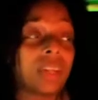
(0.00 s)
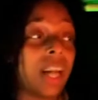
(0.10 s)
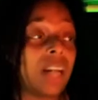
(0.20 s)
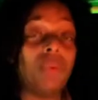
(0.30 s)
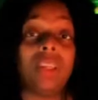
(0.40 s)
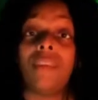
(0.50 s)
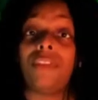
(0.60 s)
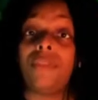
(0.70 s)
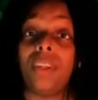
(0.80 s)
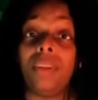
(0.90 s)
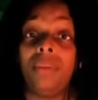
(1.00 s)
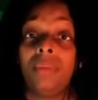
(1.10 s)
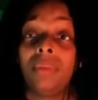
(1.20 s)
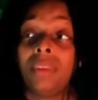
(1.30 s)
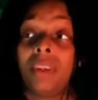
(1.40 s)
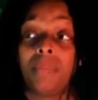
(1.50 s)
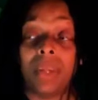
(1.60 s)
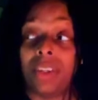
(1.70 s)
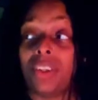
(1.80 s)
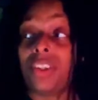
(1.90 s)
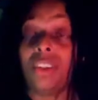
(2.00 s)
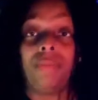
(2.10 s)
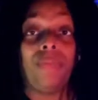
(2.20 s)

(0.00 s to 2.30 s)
Everyone loves food, but there's certain